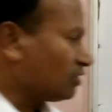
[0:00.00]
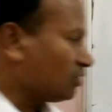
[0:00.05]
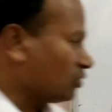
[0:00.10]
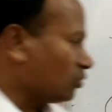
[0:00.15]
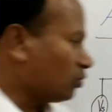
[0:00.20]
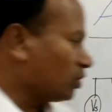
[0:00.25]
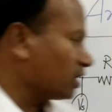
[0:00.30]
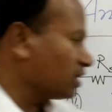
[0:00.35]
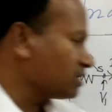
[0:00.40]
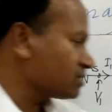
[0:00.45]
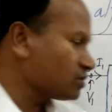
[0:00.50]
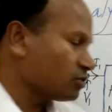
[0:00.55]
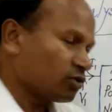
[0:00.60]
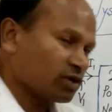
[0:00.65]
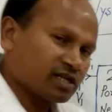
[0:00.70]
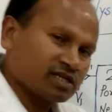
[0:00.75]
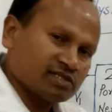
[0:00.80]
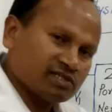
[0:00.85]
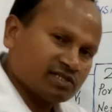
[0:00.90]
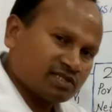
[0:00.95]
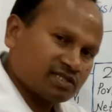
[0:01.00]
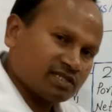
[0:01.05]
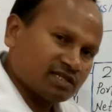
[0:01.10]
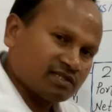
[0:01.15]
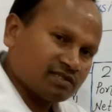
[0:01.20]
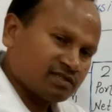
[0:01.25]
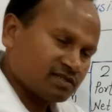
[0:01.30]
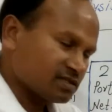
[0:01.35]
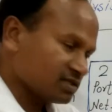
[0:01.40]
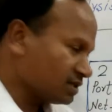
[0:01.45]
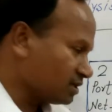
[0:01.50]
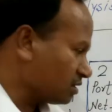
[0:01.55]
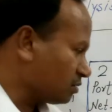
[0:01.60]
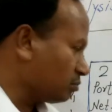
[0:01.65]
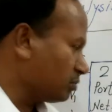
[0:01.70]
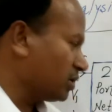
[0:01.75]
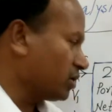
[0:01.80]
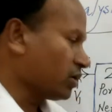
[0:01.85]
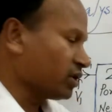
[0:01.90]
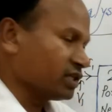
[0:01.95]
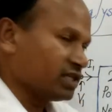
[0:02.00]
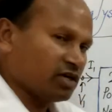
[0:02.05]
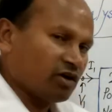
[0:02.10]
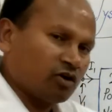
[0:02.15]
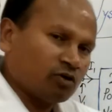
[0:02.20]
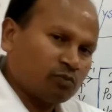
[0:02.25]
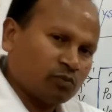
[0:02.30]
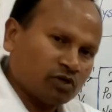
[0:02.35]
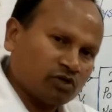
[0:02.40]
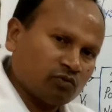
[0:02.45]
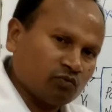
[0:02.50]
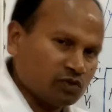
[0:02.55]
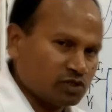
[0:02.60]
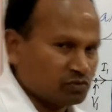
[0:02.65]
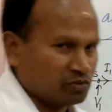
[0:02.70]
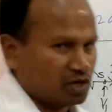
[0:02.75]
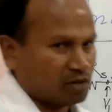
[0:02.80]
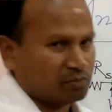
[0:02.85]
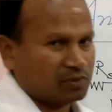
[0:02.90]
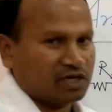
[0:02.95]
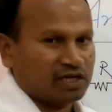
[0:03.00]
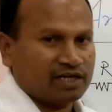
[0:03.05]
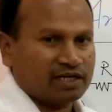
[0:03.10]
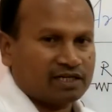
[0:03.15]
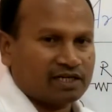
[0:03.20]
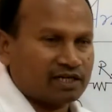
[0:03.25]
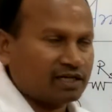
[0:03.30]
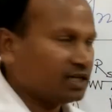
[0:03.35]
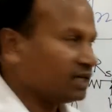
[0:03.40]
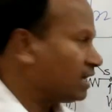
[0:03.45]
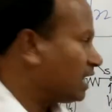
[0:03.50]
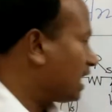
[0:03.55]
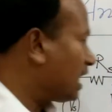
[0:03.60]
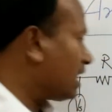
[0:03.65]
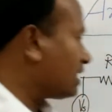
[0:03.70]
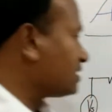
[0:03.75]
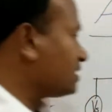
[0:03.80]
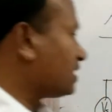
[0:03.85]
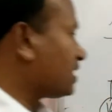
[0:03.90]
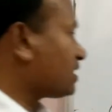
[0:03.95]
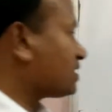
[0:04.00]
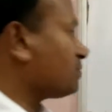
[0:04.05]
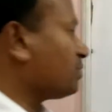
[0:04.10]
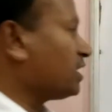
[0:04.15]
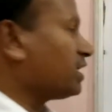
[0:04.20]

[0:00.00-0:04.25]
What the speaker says: One is load resistance beyond the output, which we have connected as it has